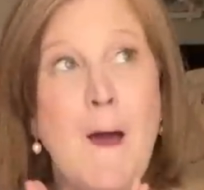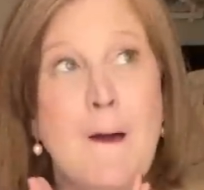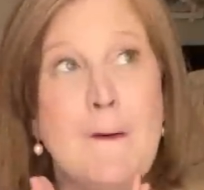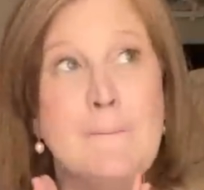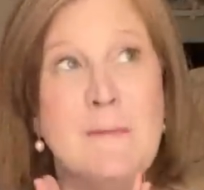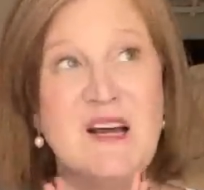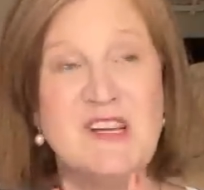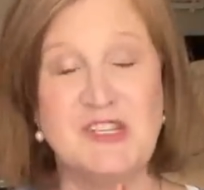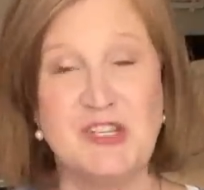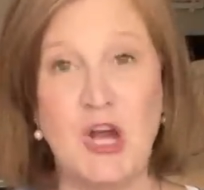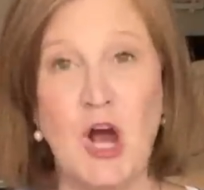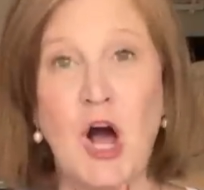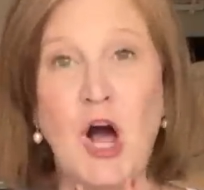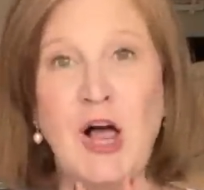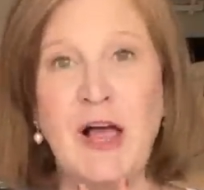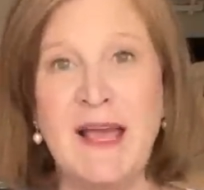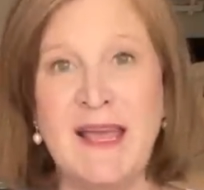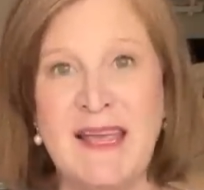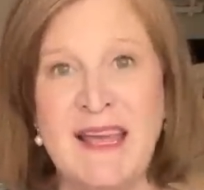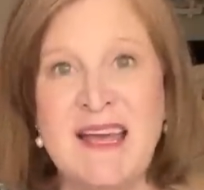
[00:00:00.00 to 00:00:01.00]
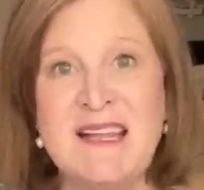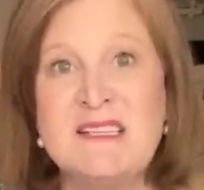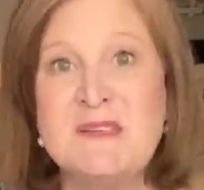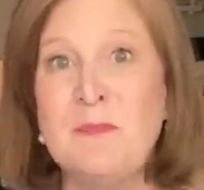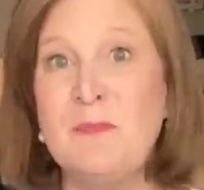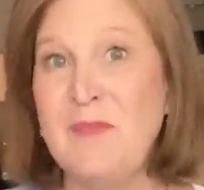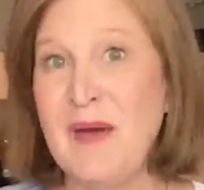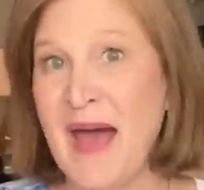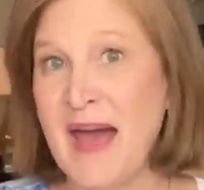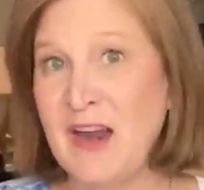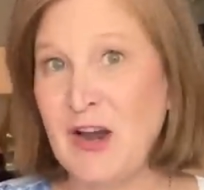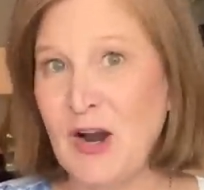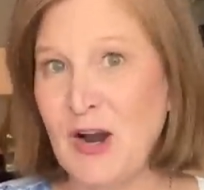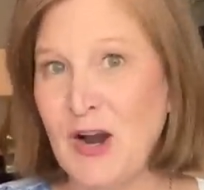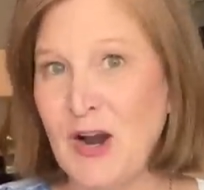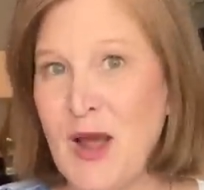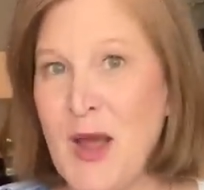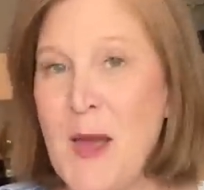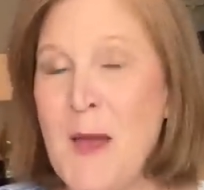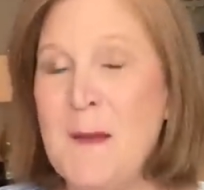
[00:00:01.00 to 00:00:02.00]
But y'all, it gets
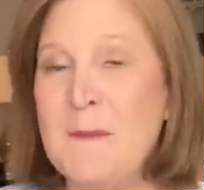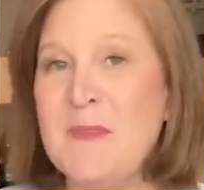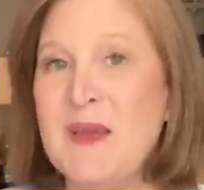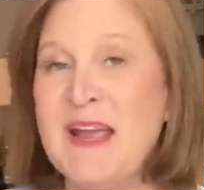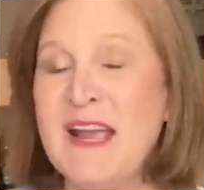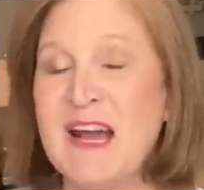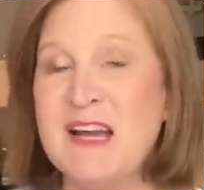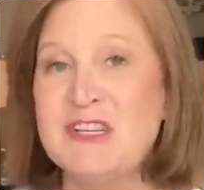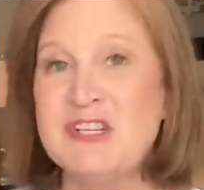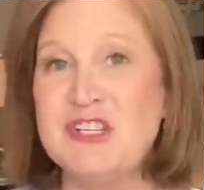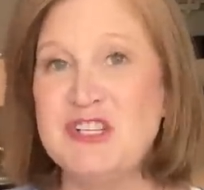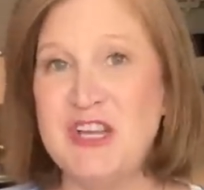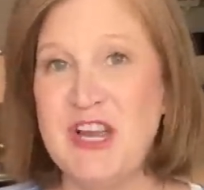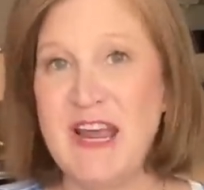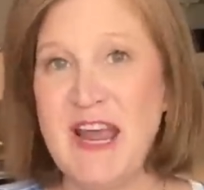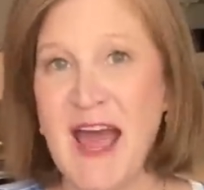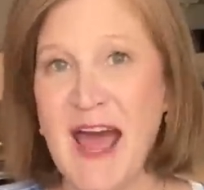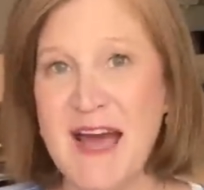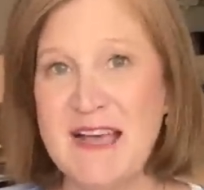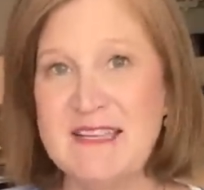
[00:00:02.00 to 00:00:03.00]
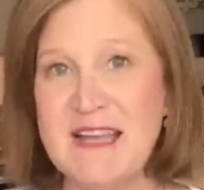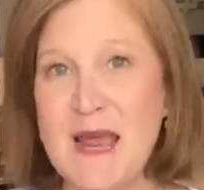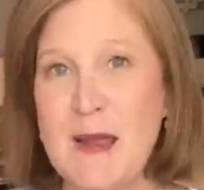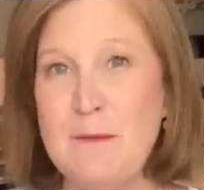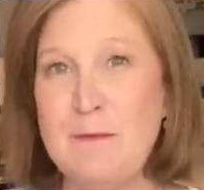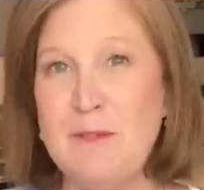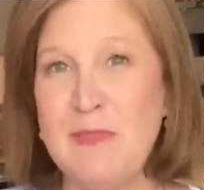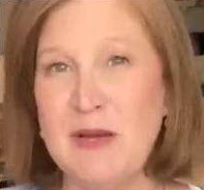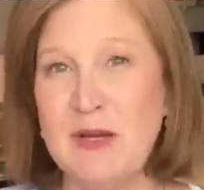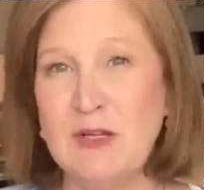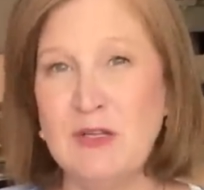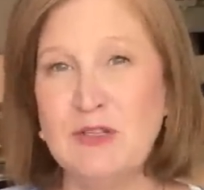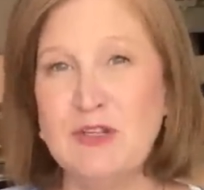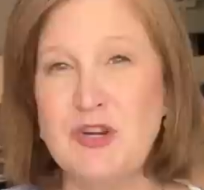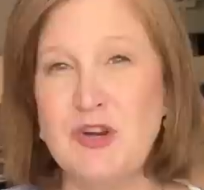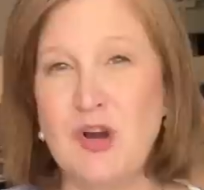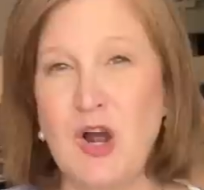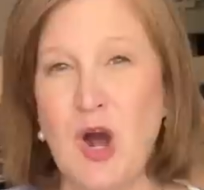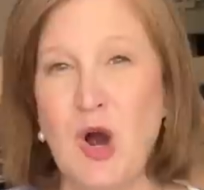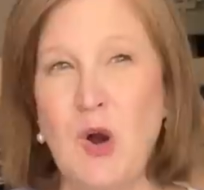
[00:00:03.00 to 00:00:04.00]
better because she has a build
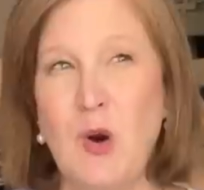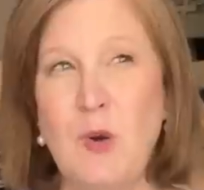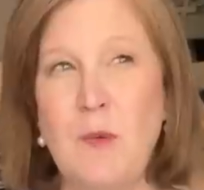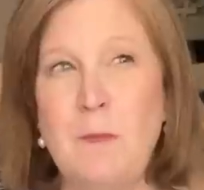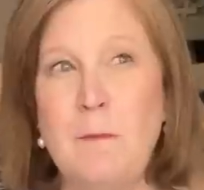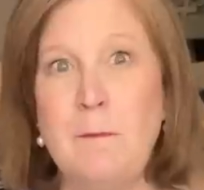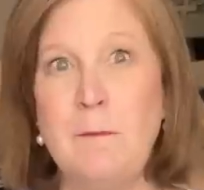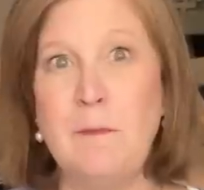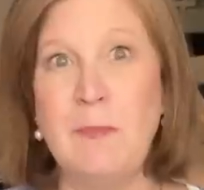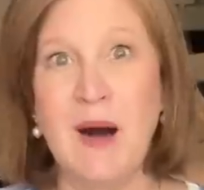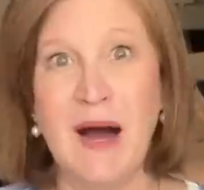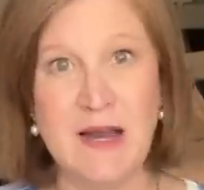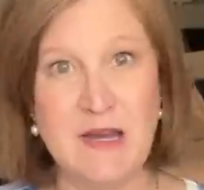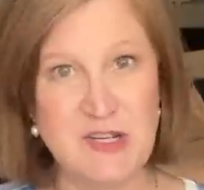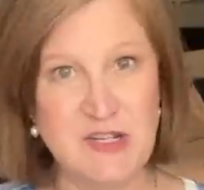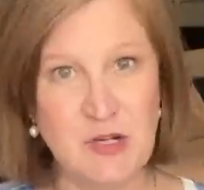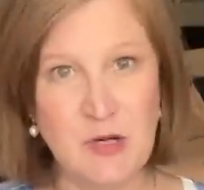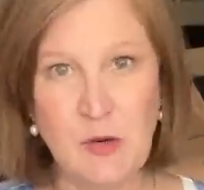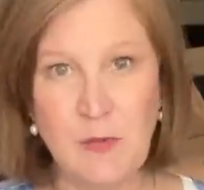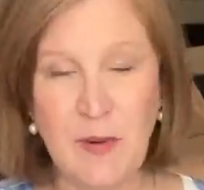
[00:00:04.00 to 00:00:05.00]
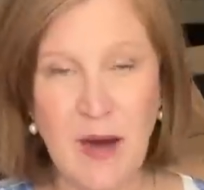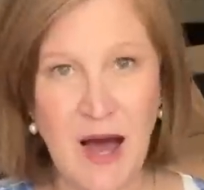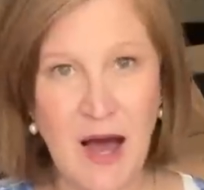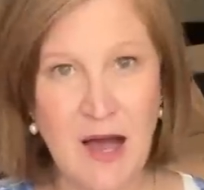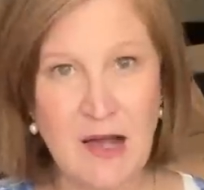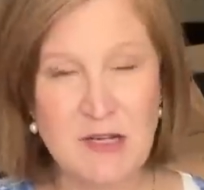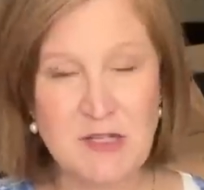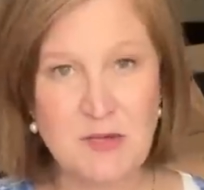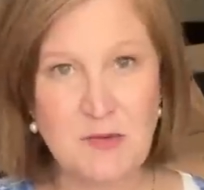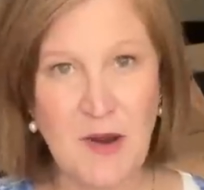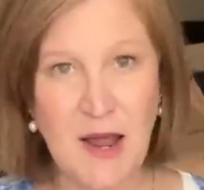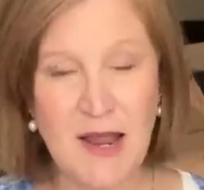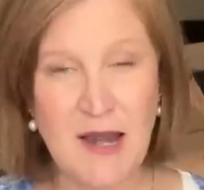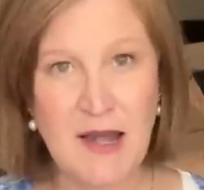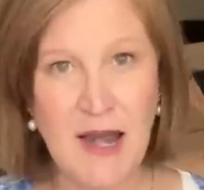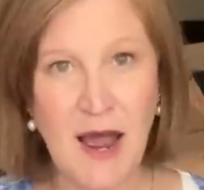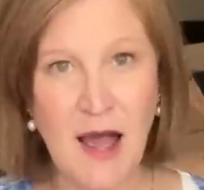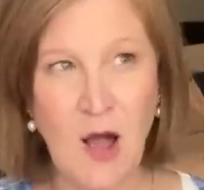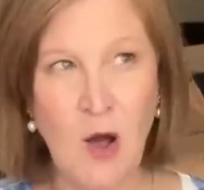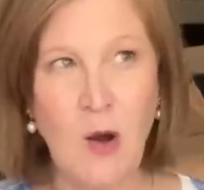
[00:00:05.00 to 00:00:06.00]
your own bundle box right
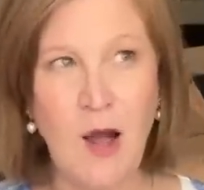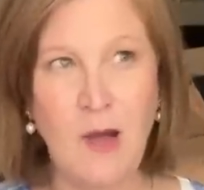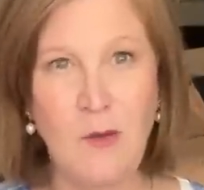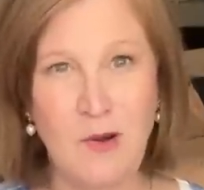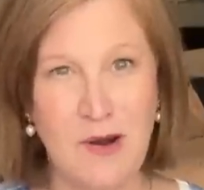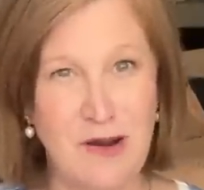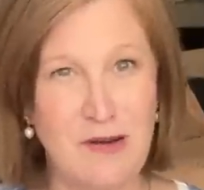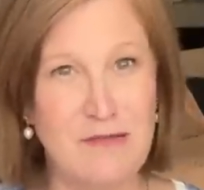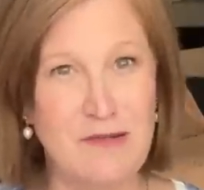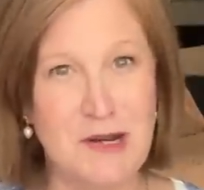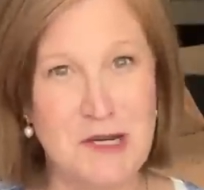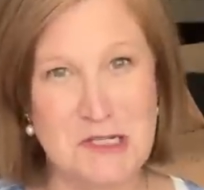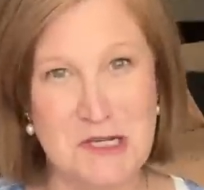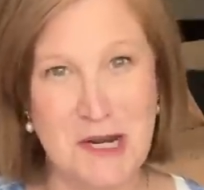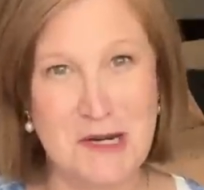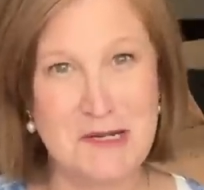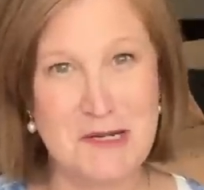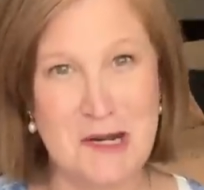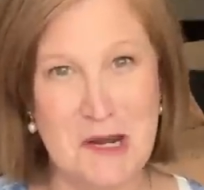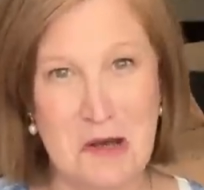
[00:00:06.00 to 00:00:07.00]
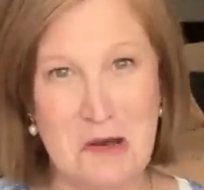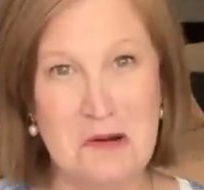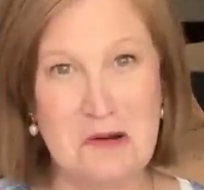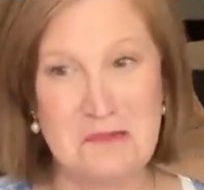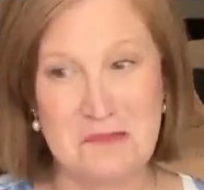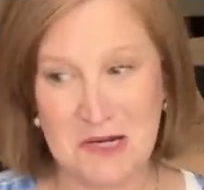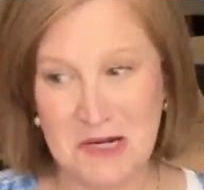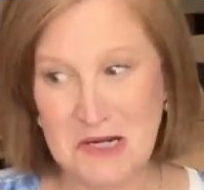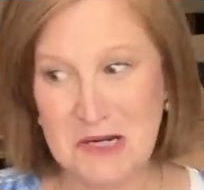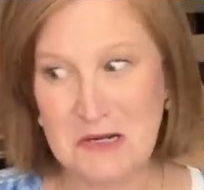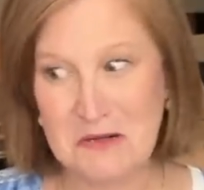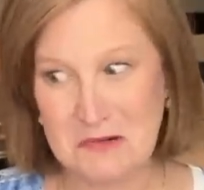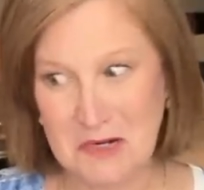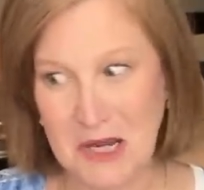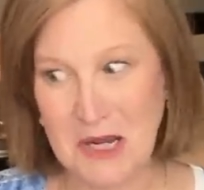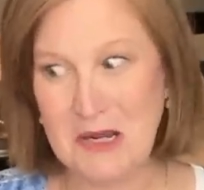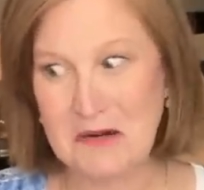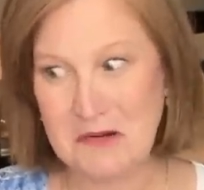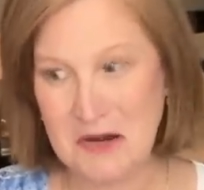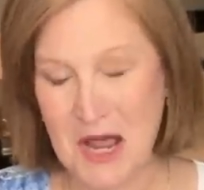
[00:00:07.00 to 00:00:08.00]
now. I went over and checked it out already.
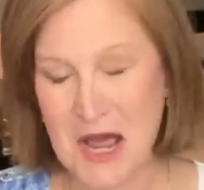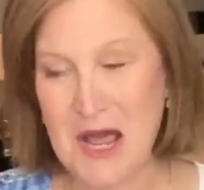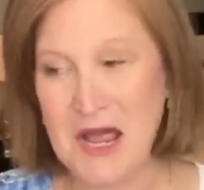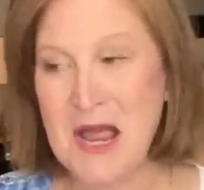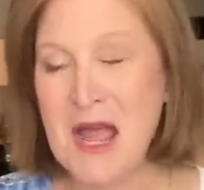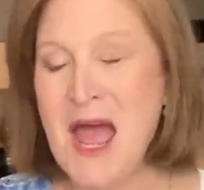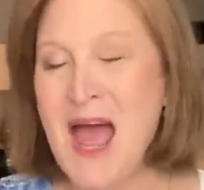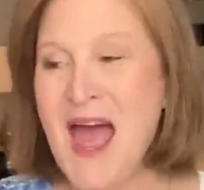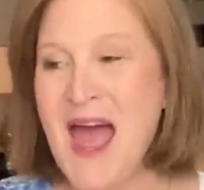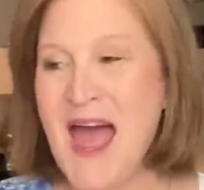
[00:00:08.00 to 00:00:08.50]
Okay, okay.